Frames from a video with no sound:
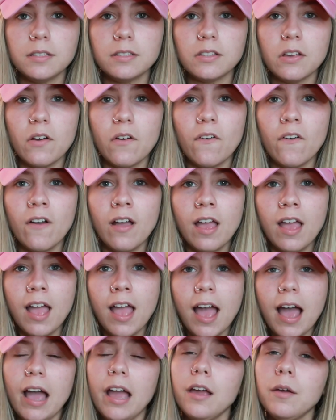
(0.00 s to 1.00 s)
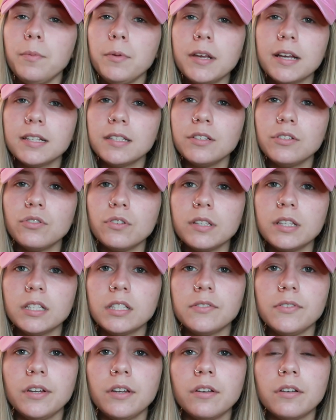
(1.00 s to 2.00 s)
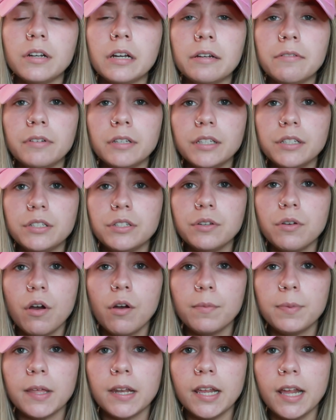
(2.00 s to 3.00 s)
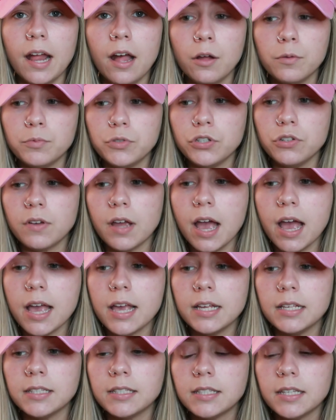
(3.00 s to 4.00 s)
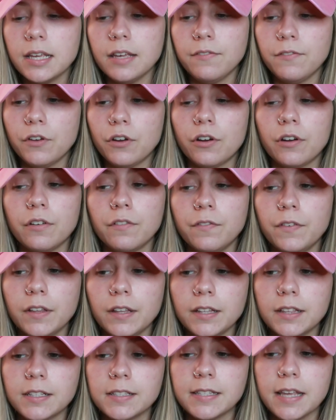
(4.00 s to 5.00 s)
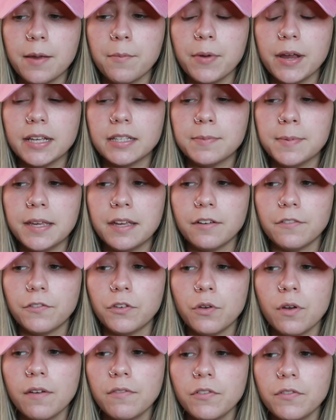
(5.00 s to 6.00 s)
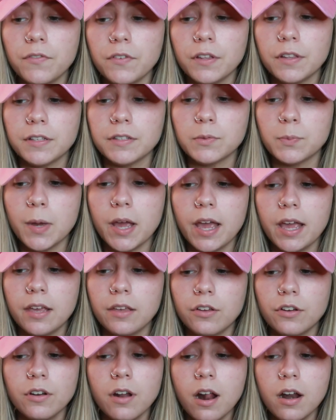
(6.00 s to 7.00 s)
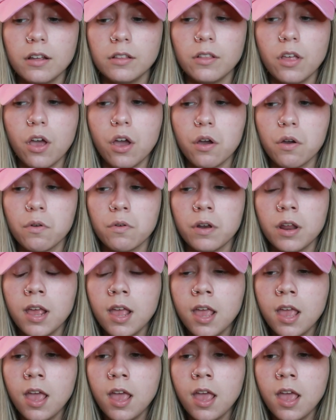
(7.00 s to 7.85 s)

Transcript: So I hope you guys enjoyed this video, and I really do hope that it helped you guys. If you're feeling the same way as me, or if you ever feel this way, you're not alone.